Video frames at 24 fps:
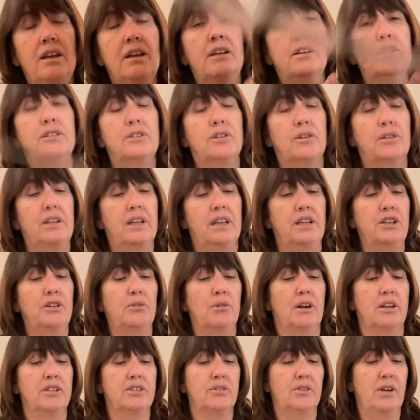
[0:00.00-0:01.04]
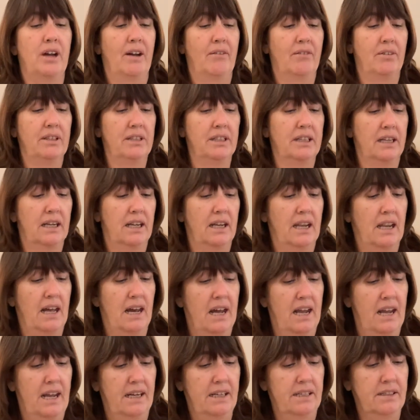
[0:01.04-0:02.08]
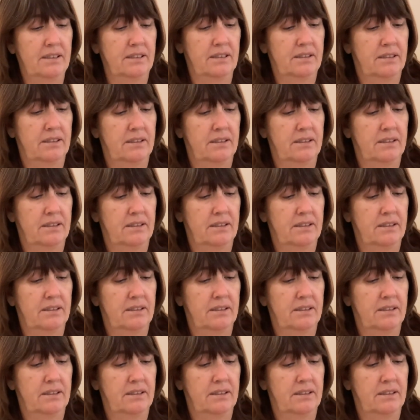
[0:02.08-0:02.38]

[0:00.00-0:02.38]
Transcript: So then you also have a little line